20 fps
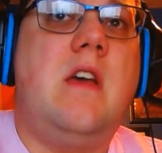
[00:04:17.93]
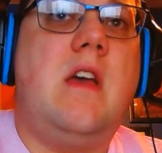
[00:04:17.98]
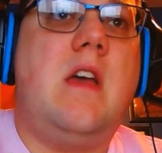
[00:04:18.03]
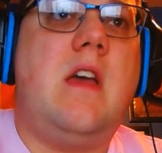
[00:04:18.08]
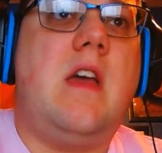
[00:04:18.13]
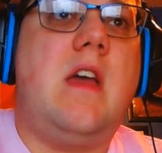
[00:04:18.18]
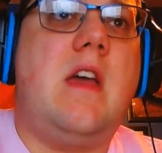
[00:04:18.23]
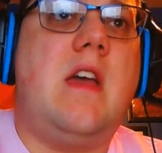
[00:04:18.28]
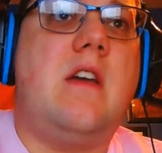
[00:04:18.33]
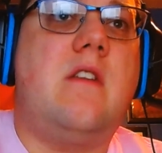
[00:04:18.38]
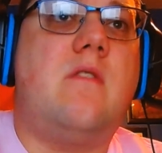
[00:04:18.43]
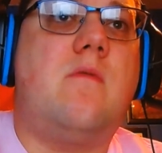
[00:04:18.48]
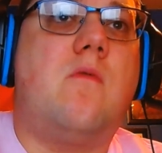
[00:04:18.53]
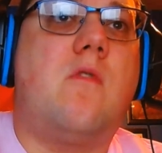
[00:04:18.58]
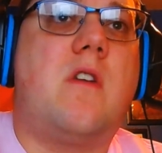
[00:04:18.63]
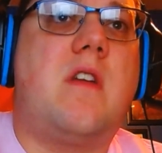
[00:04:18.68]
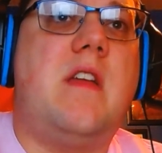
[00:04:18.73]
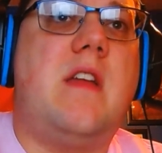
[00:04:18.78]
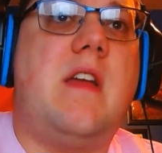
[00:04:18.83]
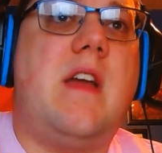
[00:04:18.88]
and
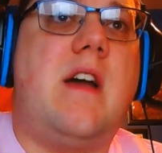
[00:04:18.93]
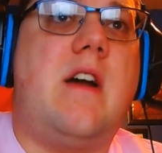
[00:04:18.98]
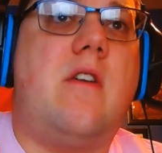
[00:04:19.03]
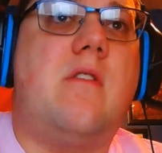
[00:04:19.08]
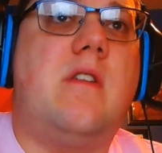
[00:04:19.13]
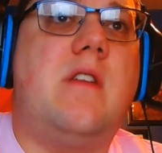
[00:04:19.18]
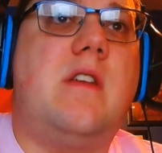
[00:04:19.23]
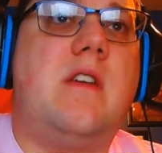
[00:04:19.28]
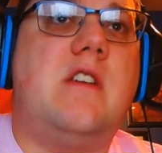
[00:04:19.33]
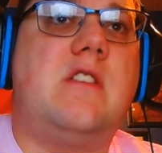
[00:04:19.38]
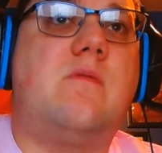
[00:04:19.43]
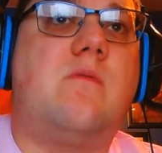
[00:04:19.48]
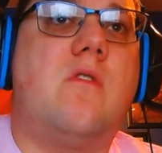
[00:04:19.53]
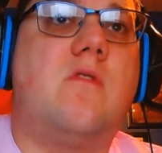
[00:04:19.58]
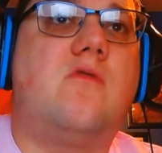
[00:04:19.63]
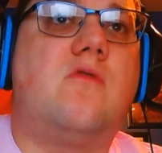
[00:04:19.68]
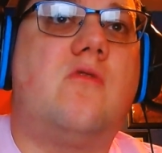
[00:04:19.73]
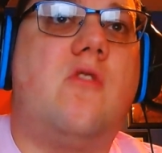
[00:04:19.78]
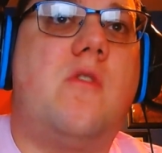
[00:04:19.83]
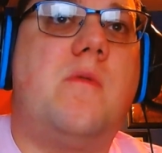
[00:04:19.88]
working out. His
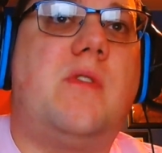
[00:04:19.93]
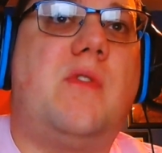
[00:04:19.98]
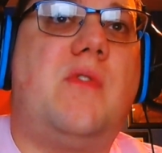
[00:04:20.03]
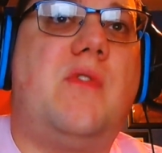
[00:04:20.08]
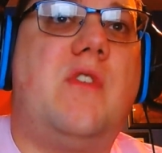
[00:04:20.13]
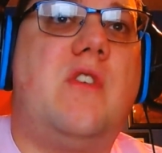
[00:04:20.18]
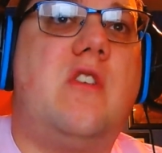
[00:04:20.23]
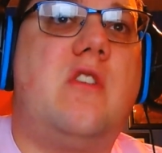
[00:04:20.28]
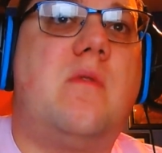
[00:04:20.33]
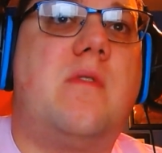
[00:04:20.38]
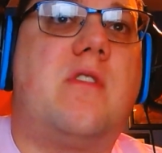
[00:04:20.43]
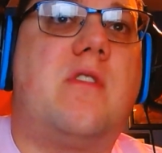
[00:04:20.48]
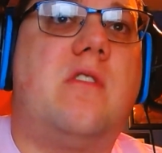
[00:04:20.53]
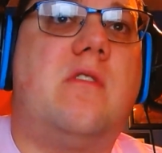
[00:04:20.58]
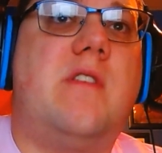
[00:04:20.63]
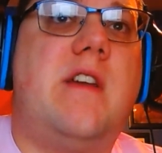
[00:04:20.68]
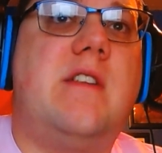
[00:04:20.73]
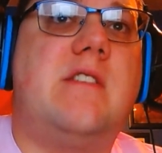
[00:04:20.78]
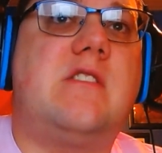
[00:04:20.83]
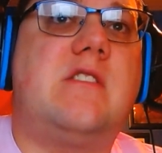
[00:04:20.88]
wardrobe is filled with the
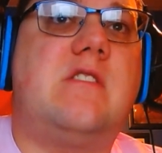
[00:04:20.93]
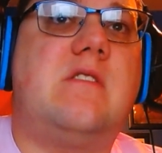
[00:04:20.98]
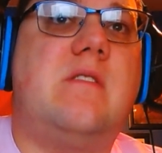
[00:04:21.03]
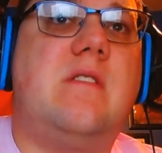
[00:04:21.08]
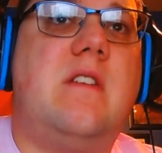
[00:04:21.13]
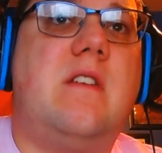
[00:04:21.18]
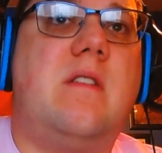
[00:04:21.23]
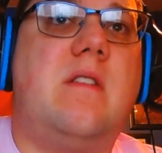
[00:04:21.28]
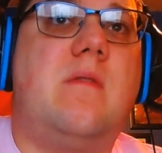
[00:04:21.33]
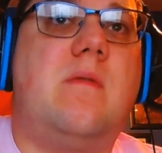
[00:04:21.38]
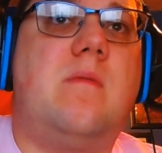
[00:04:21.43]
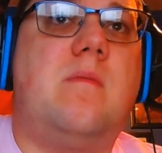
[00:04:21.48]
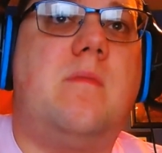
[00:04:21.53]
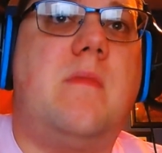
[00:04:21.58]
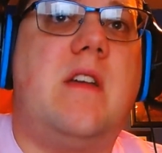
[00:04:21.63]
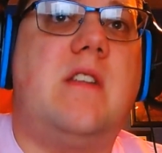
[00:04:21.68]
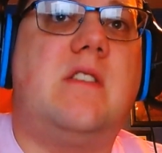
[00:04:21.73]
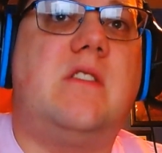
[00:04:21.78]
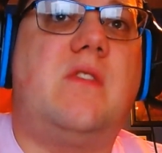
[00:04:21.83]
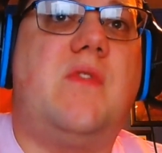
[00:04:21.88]
latest in
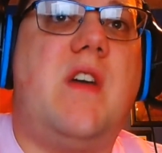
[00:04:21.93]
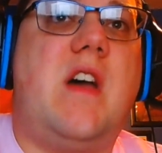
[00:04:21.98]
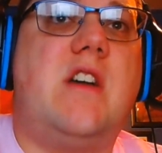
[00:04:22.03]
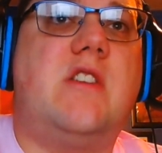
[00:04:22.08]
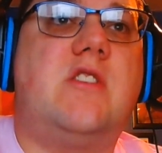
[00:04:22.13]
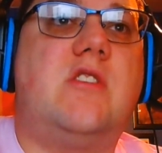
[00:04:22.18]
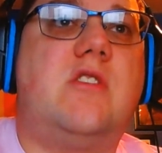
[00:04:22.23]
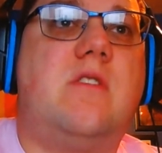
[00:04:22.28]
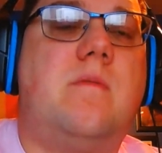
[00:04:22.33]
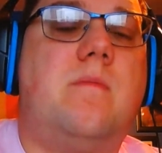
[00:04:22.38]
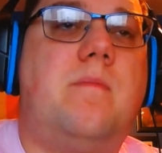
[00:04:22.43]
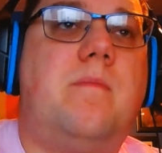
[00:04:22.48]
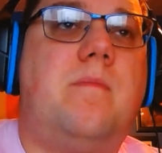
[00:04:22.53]
men's fashion.